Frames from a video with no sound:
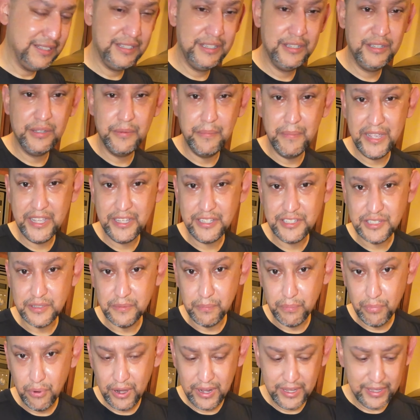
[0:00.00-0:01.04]
Gonna make some
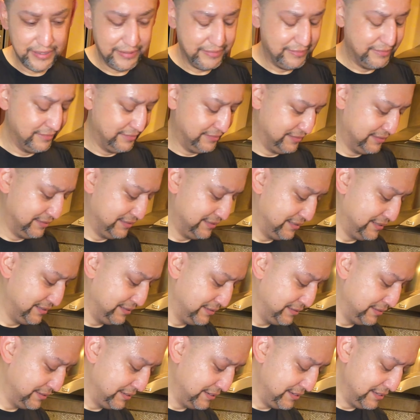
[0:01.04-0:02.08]
bread.
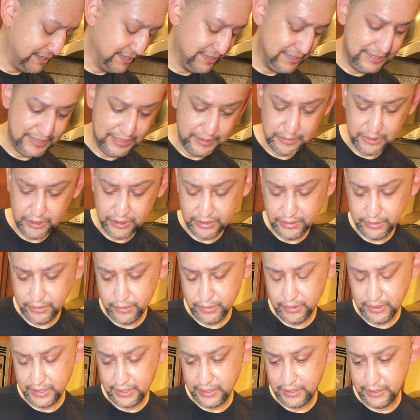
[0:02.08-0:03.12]
I'm gonna
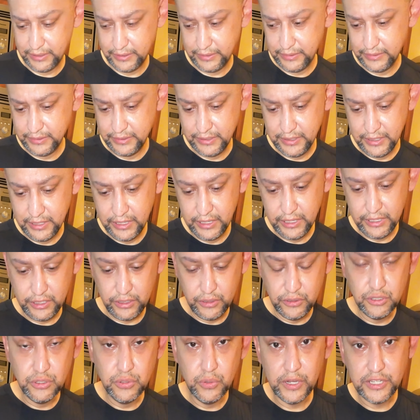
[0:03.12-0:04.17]

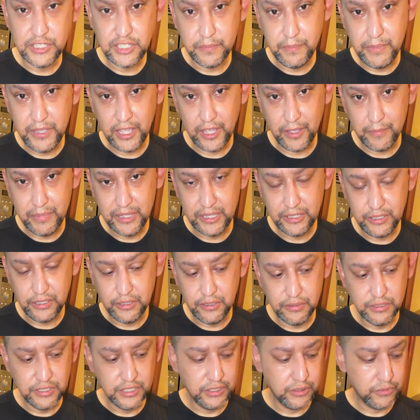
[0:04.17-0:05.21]
use the recipe I've been
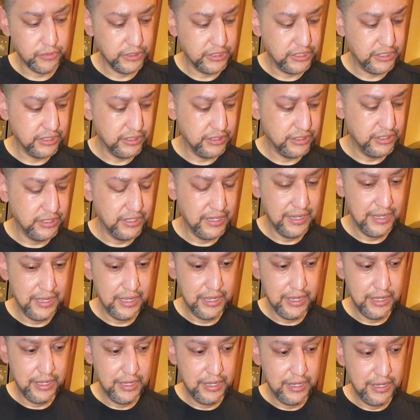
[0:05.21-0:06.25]
using, which is
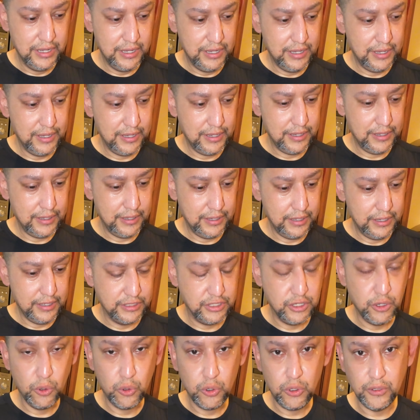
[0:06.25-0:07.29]
a
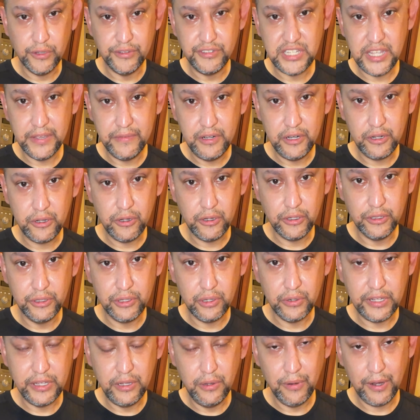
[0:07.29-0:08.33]
total of
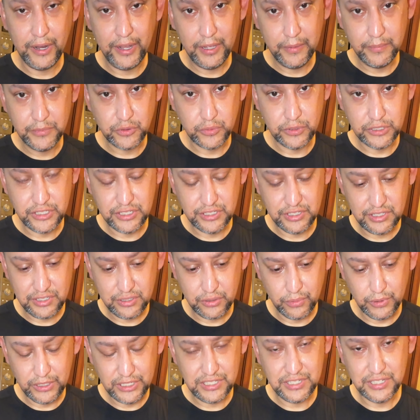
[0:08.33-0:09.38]
730 grams, which is
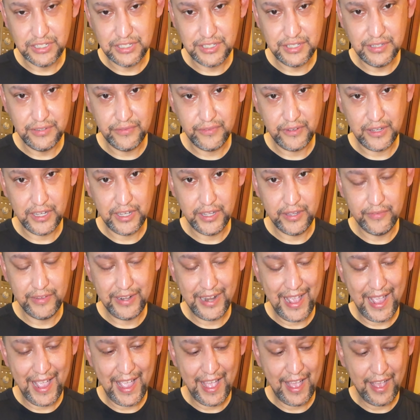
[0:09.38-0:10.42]
365 and a
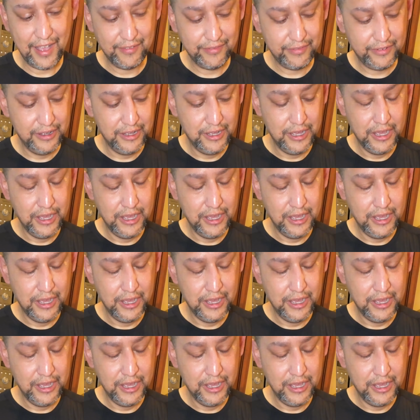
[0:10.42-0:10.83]
half,